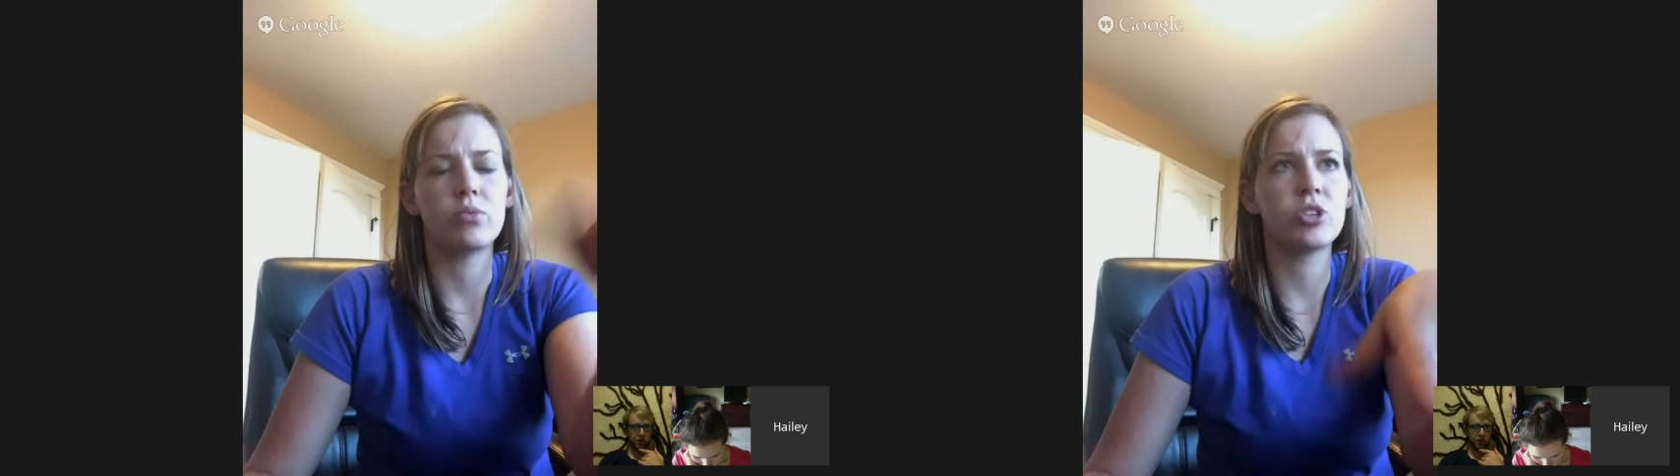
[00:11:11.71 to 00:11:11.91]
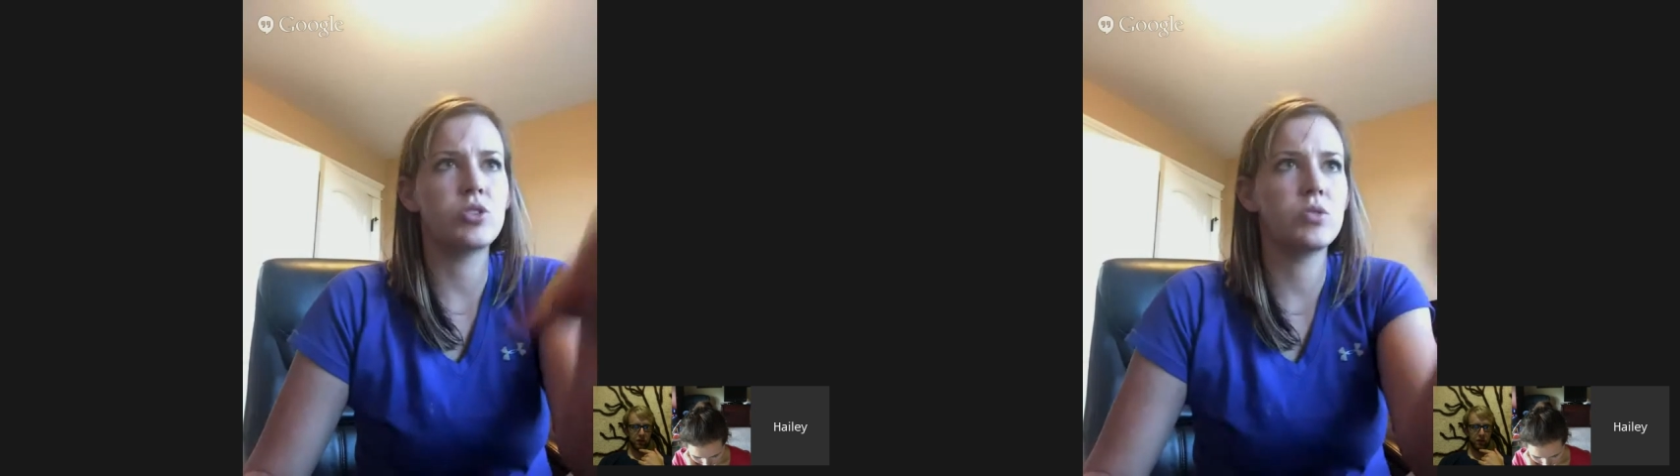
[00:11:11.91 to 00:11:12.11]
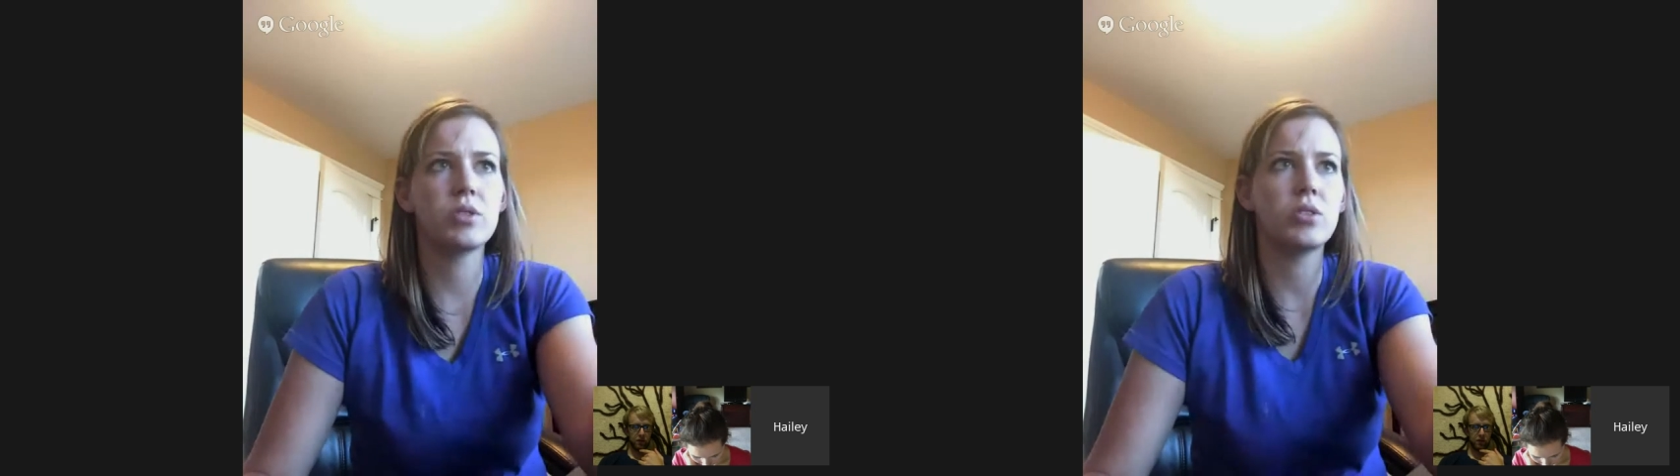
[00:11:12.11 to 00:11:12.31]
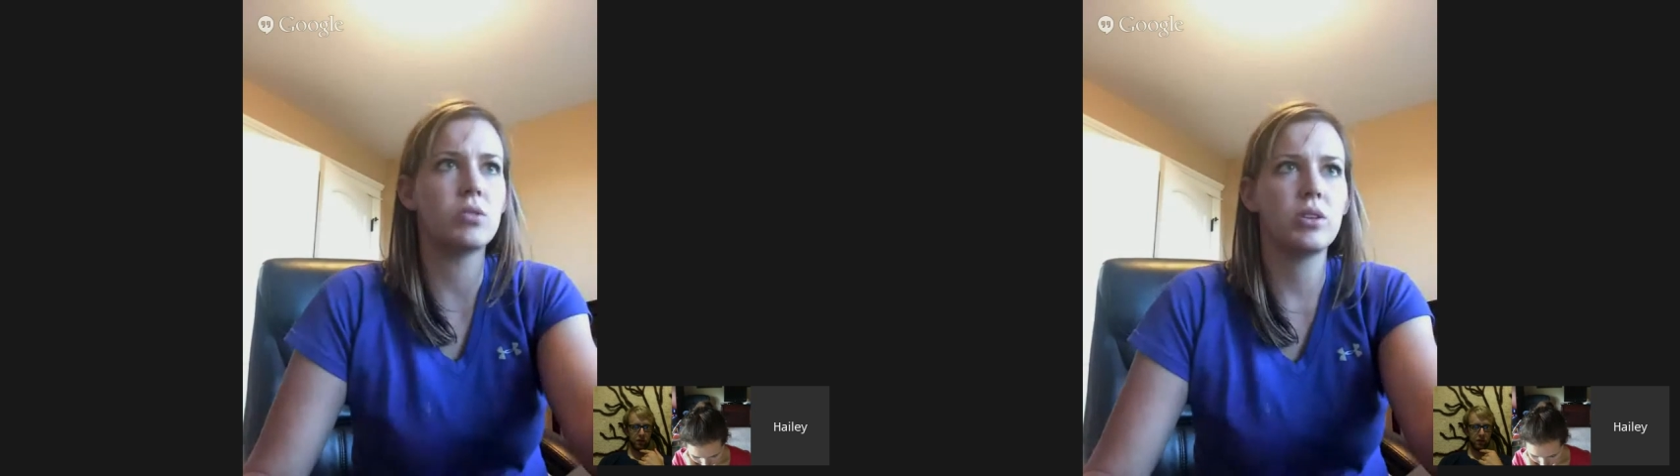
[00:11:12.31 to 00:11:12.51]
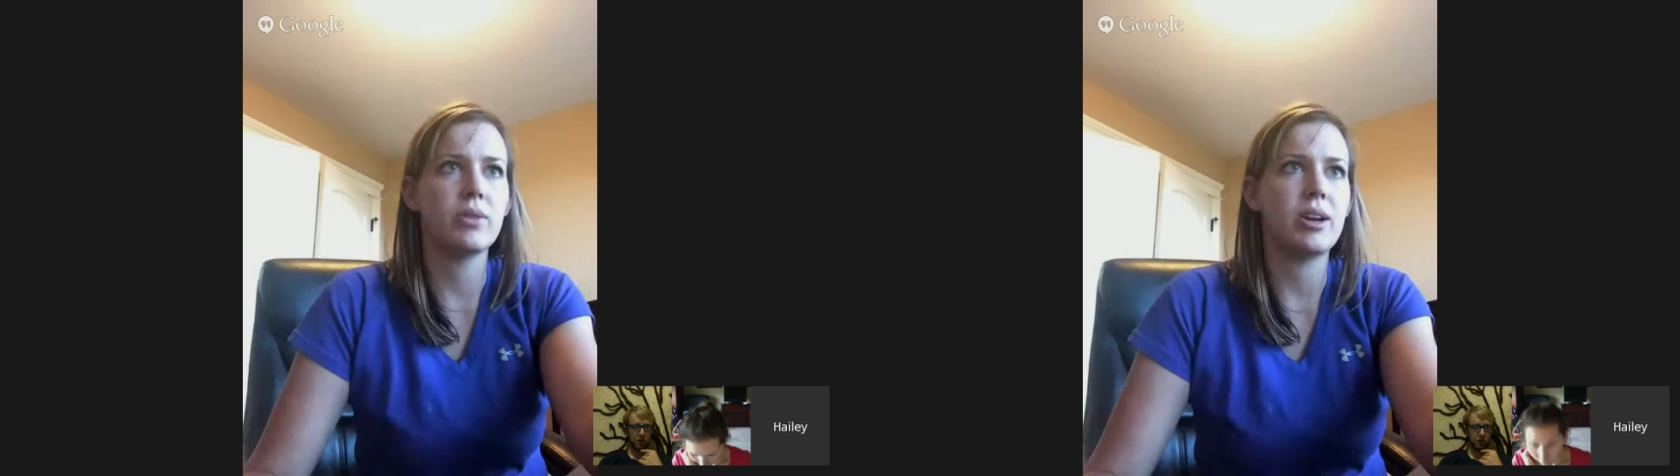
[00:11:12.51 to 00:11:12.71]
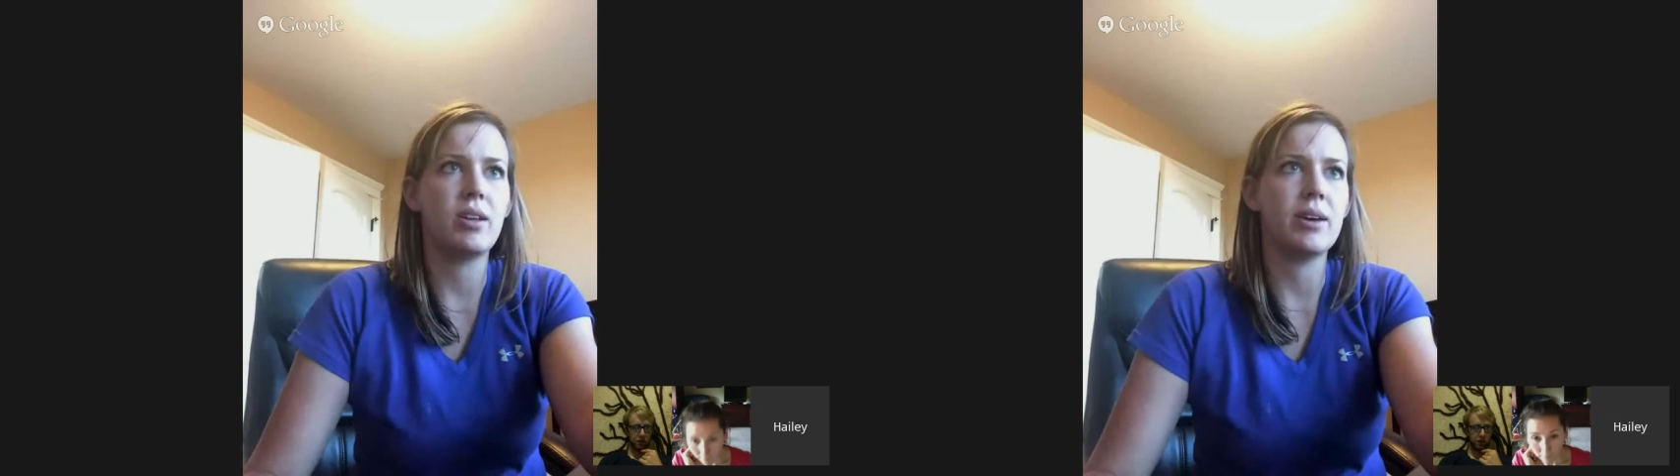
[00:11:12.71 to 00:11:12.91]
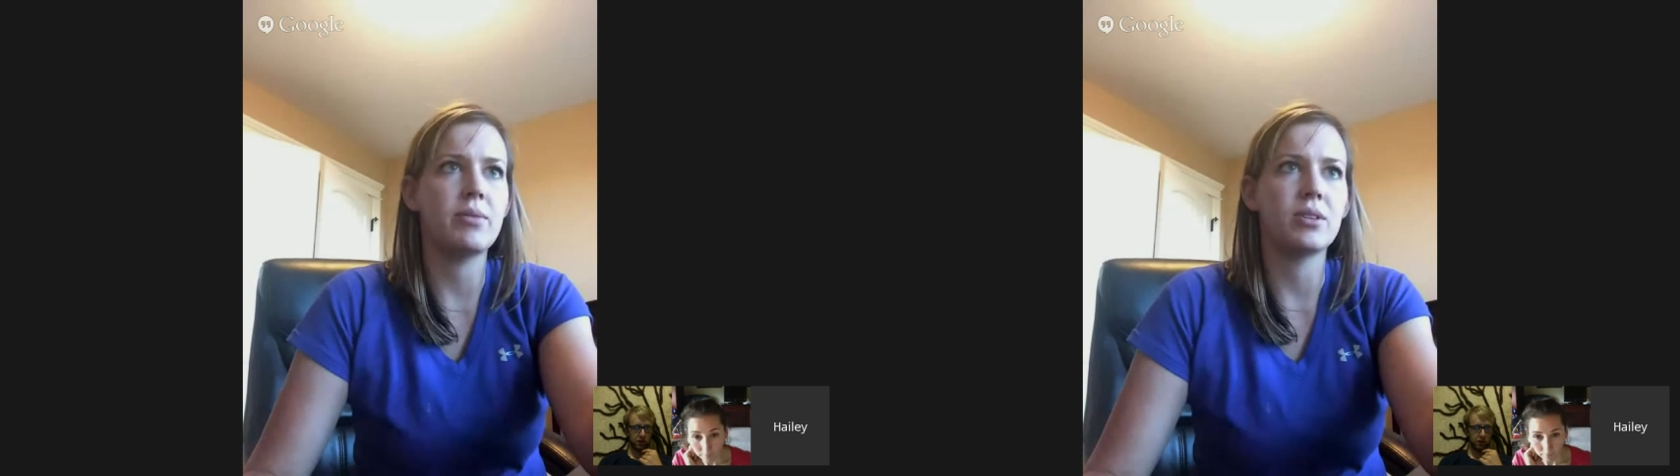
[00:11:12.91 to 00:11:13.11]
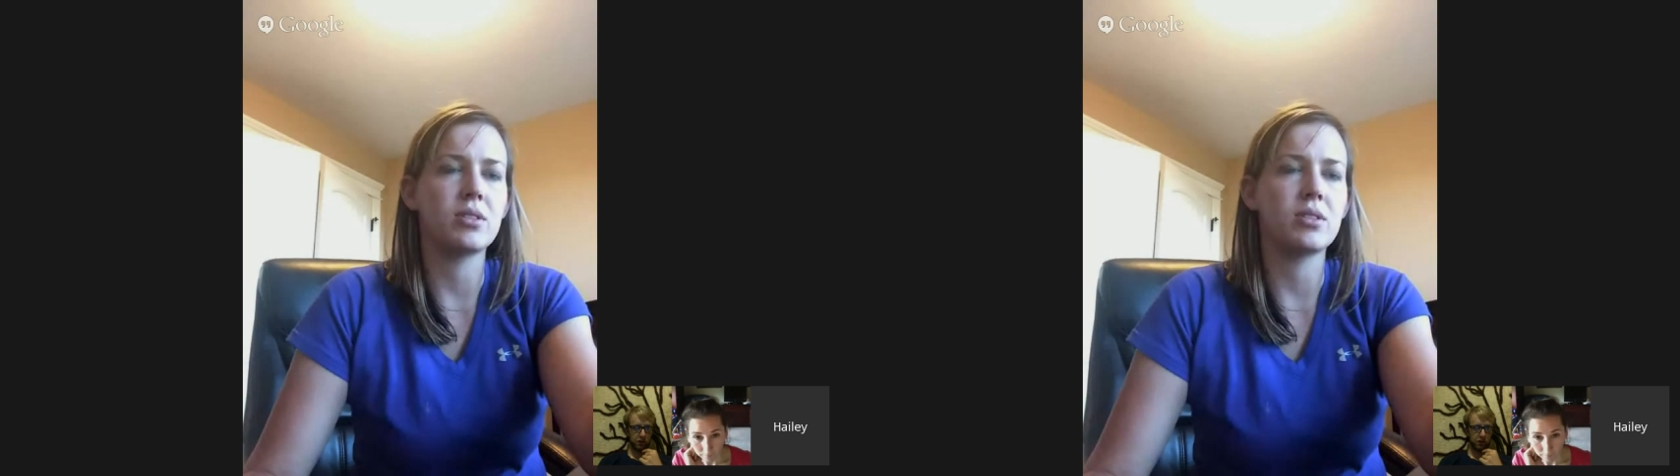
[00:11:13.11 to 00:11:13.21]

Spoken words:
which you were totally right on that one